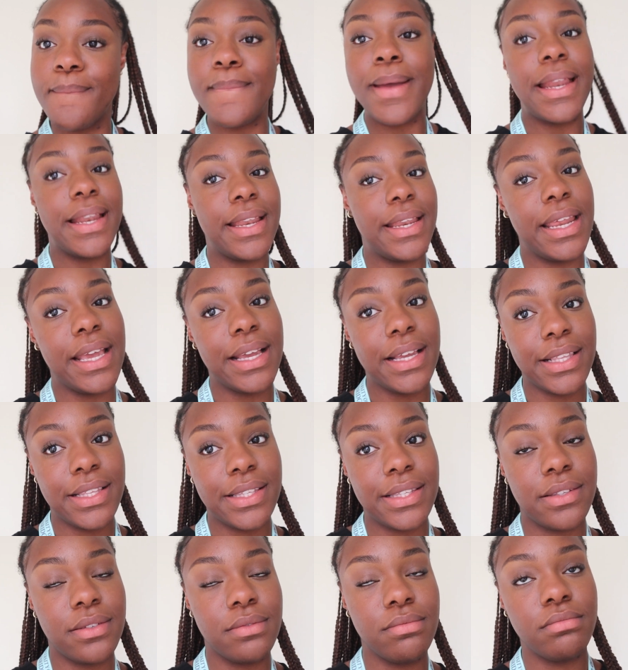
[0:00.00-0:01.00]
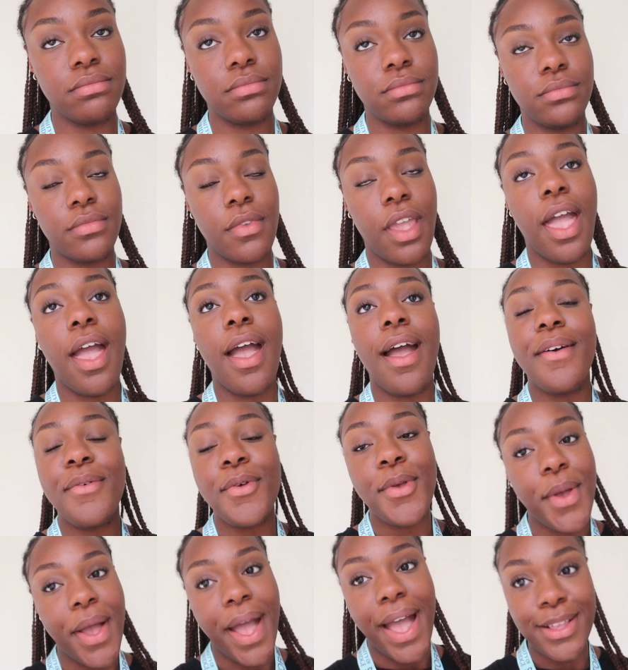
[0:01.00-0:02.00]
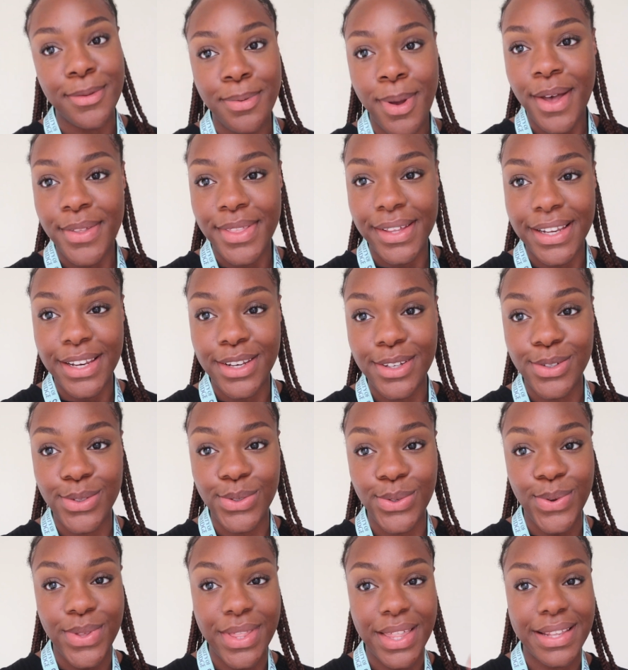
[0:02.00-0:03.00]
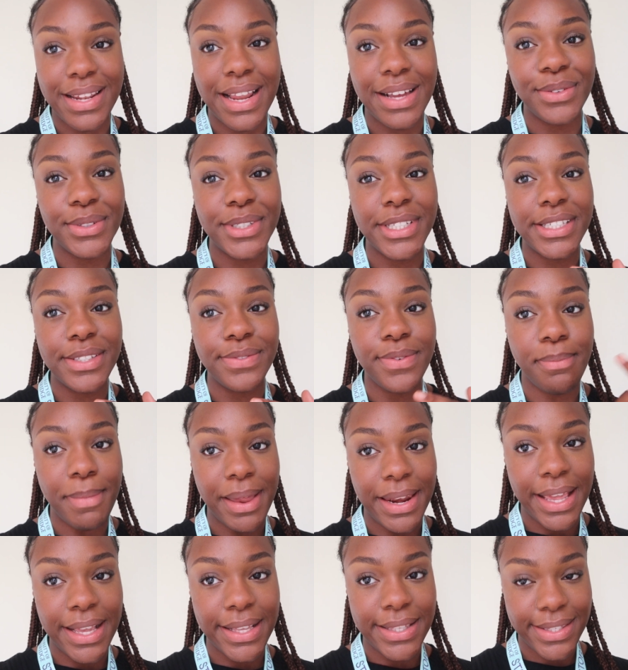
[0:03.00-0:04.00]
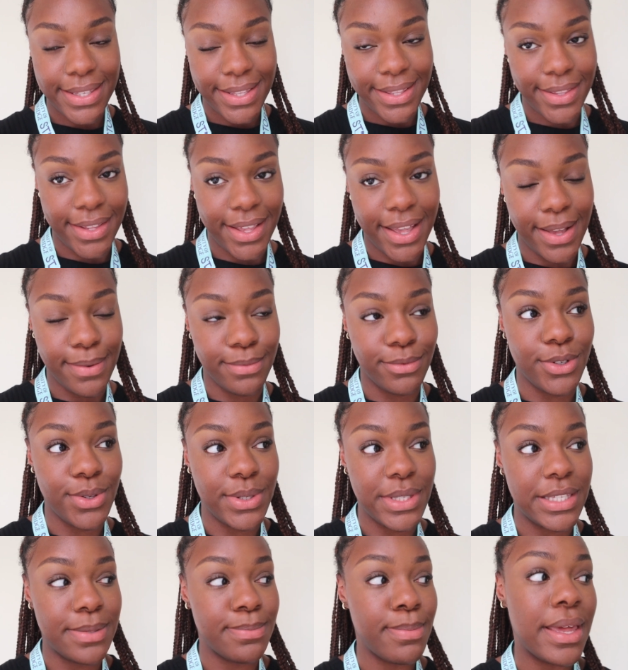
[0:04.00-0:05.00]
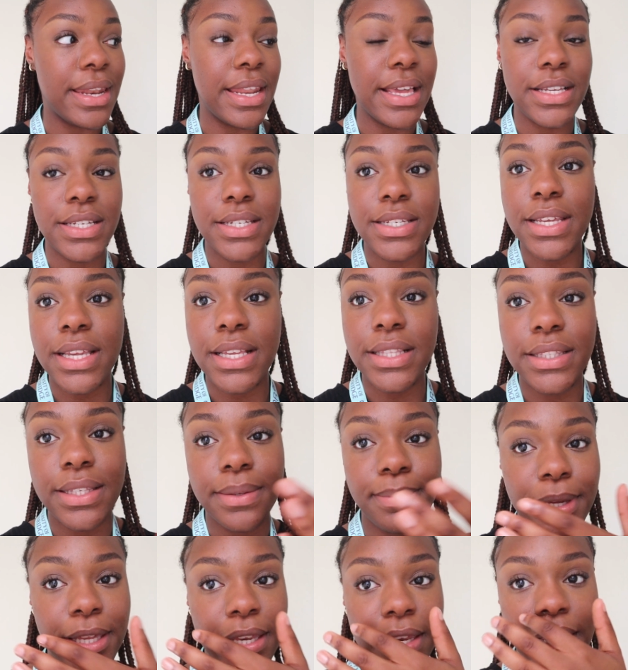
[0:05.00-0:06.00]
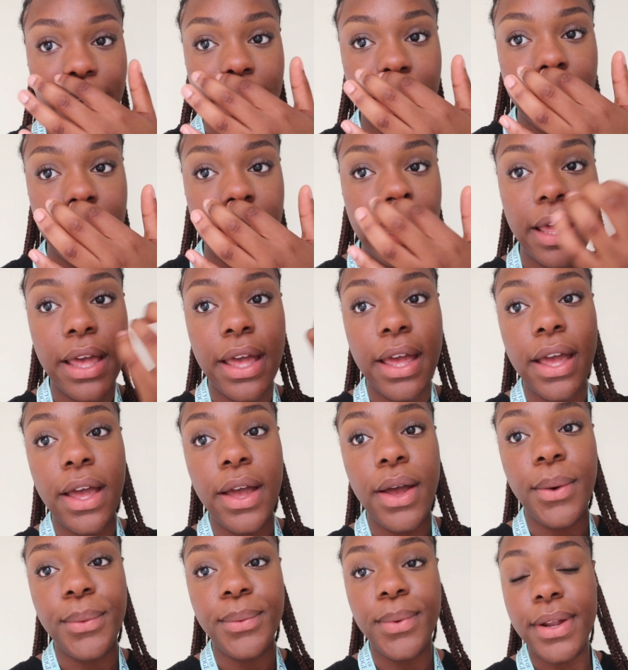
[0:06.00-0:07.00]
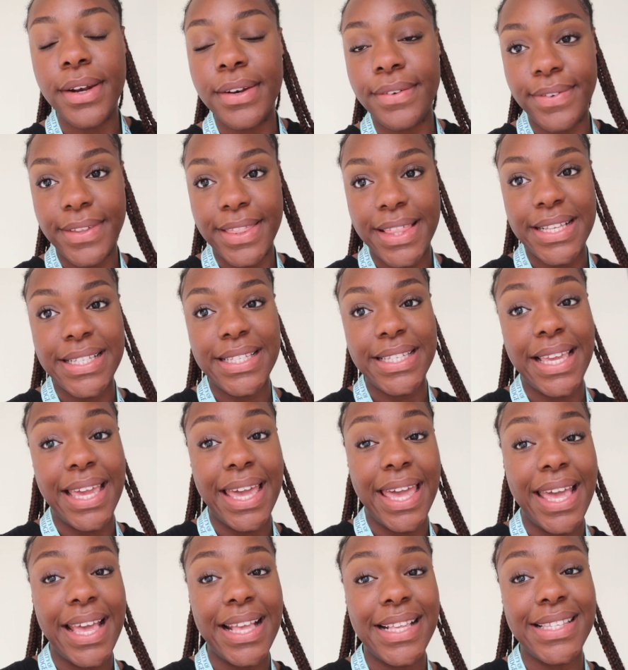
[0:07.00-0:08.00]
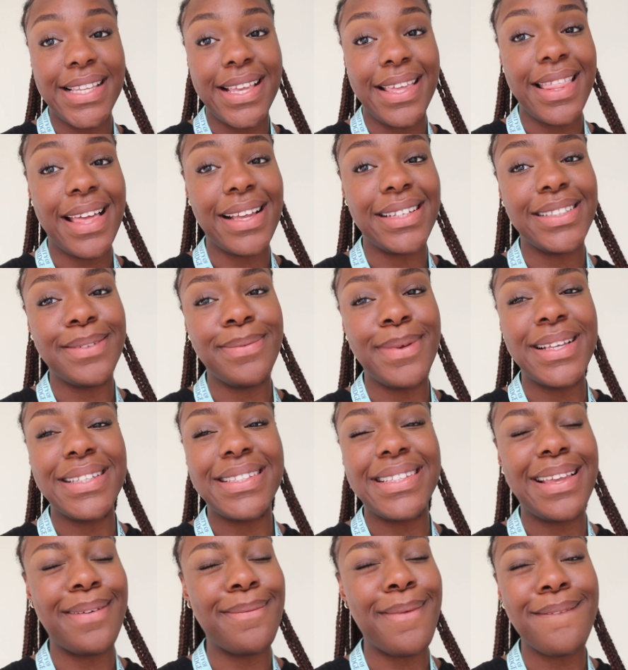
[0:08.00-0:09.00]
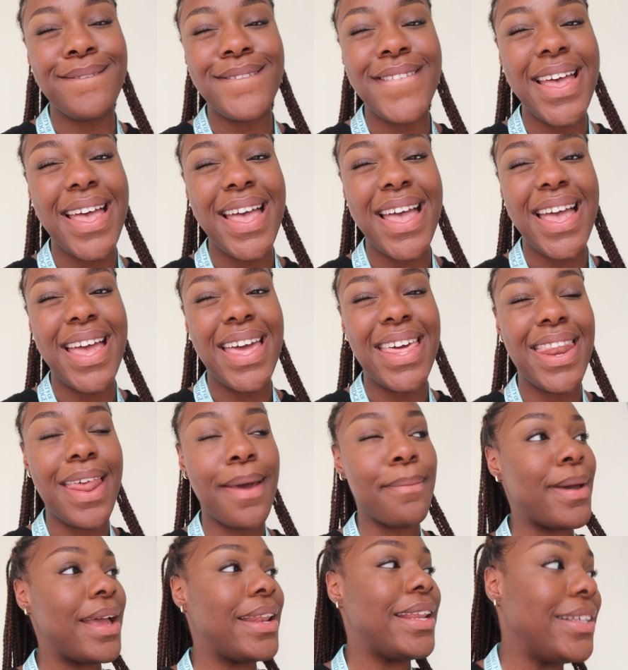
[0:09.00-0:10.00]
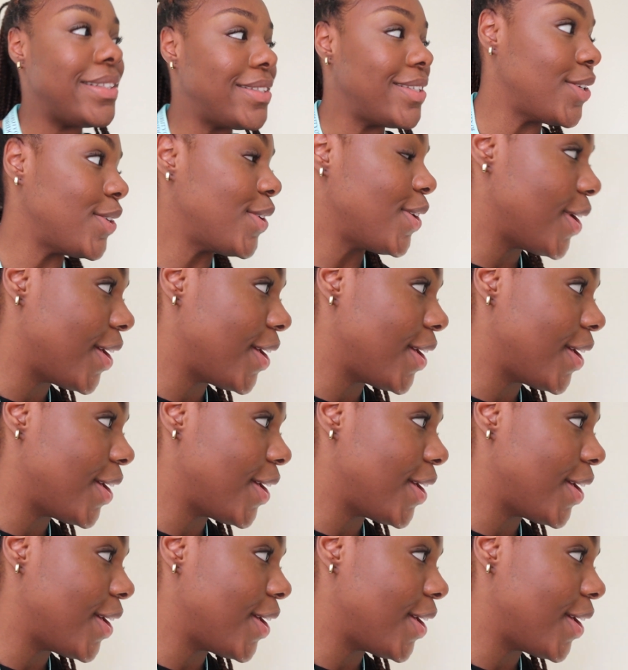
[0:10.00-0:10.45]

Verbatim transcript: for medics. As part of the clinical school, there's languages for medics, and I'm doing Spanish intermediate one for this year, so that should be super fun. But I need to